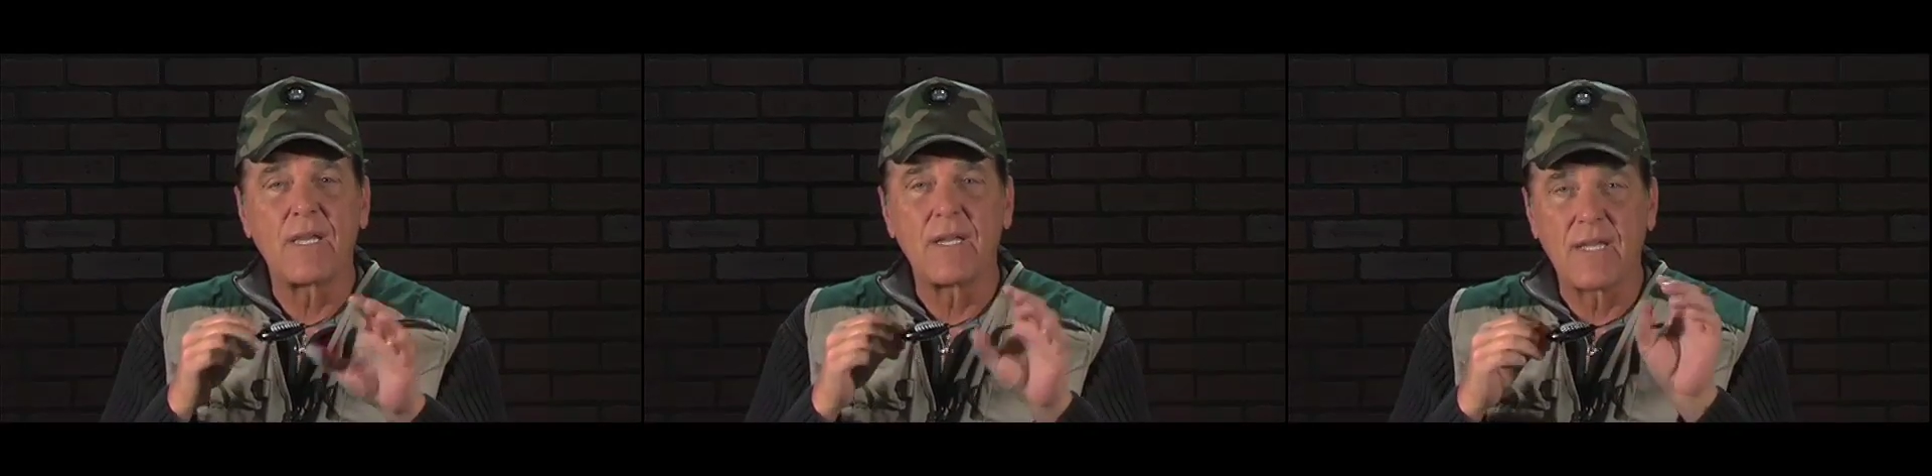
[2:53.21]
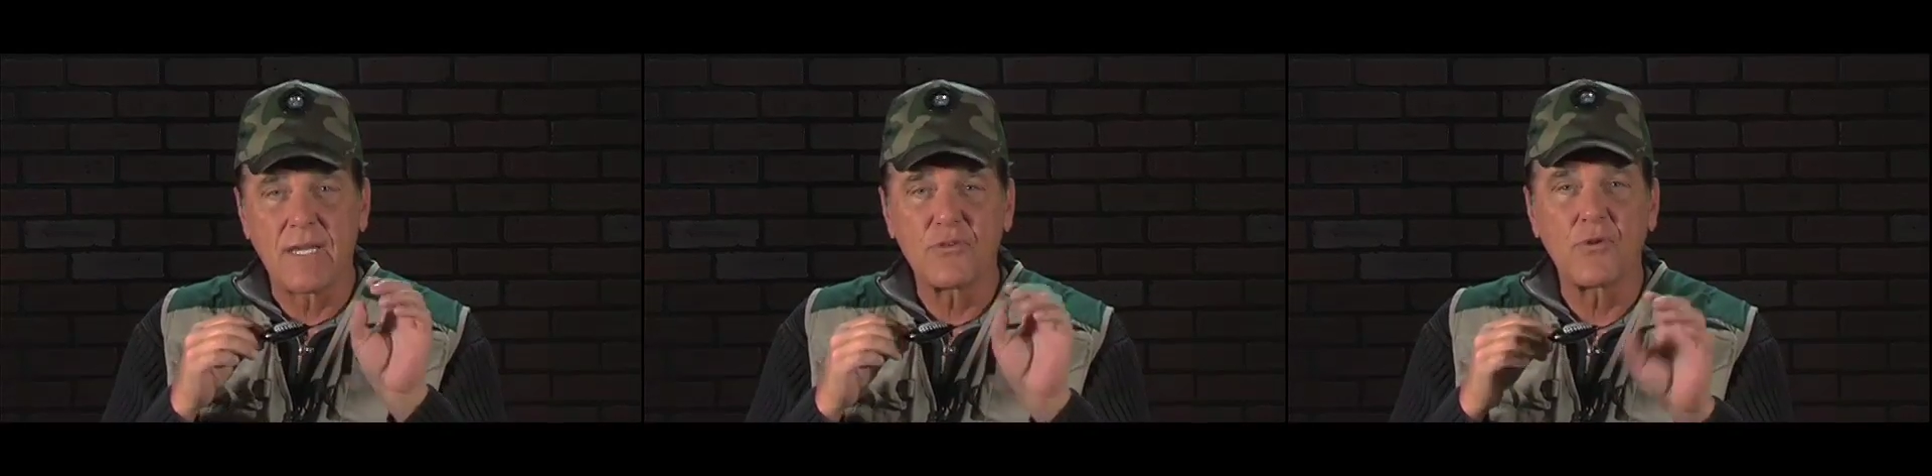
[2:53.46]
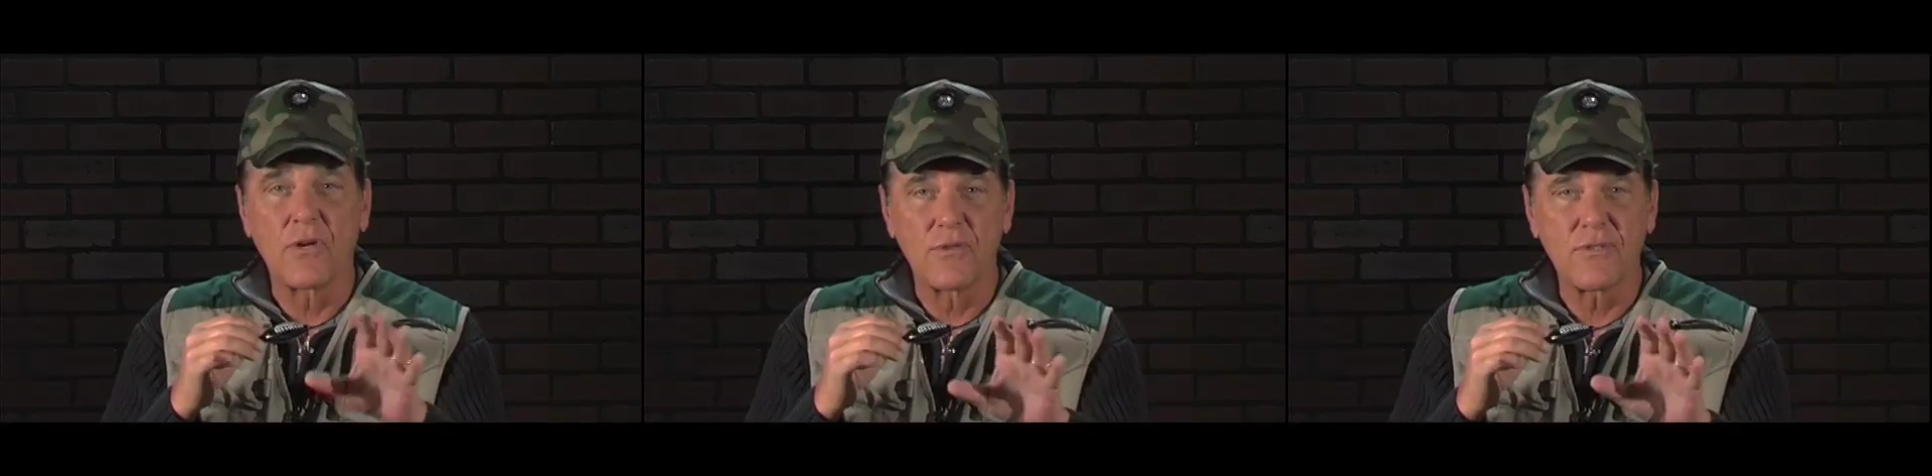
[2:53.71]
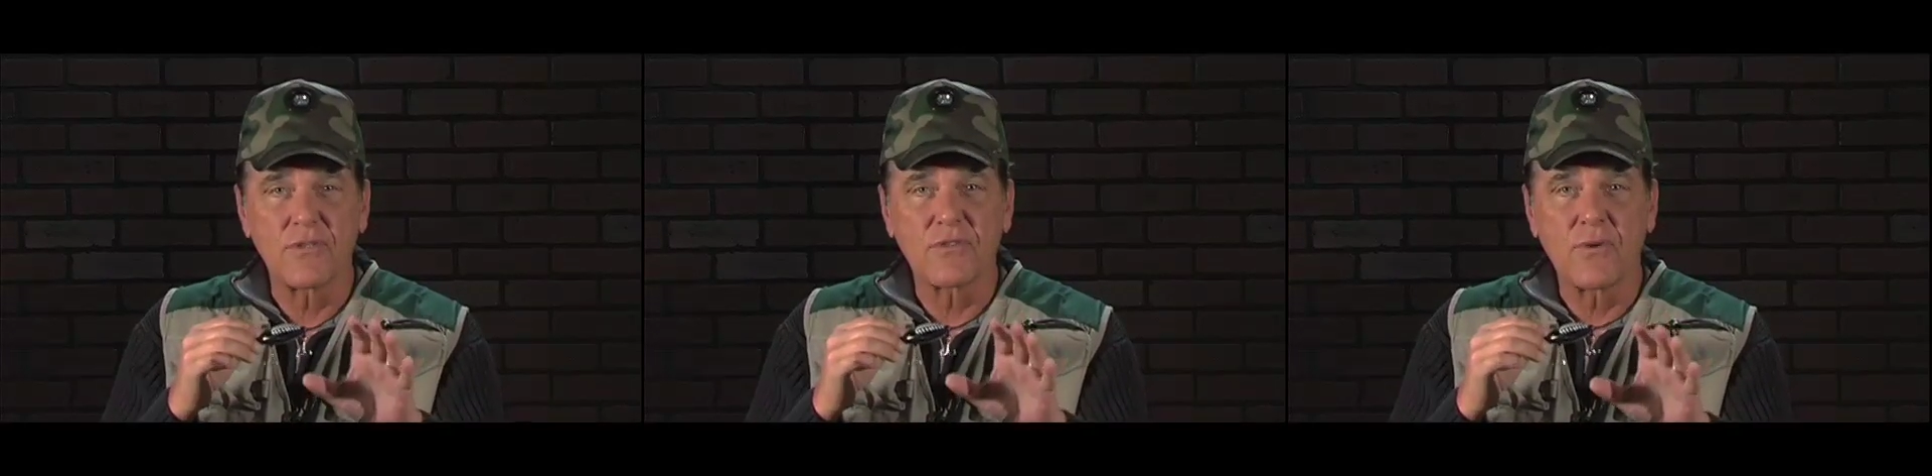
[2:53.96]
and that
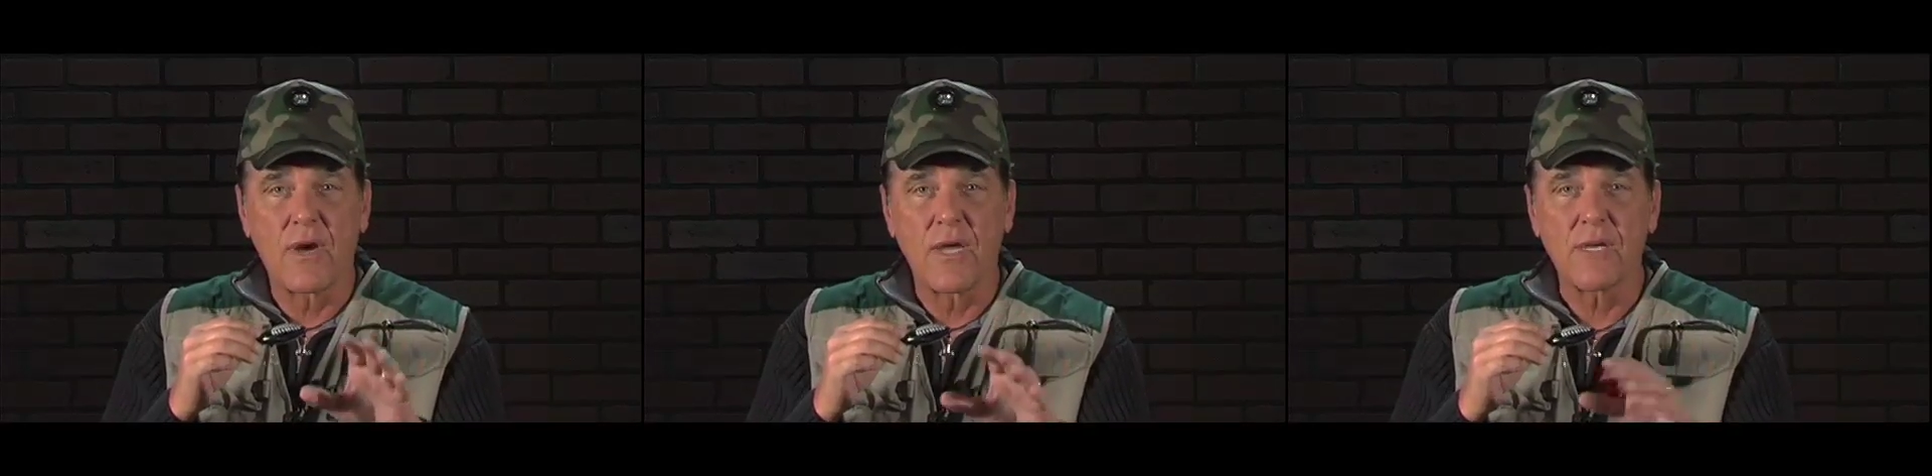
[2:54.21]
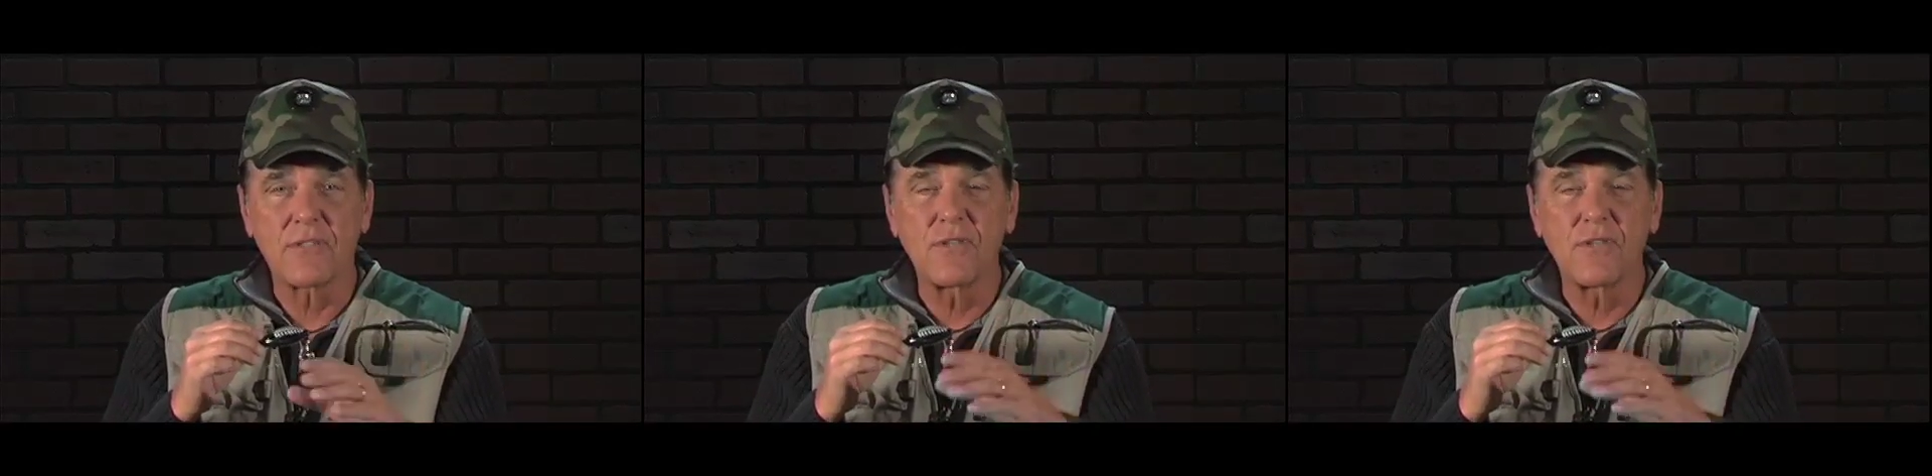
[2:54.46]
triggers the strike.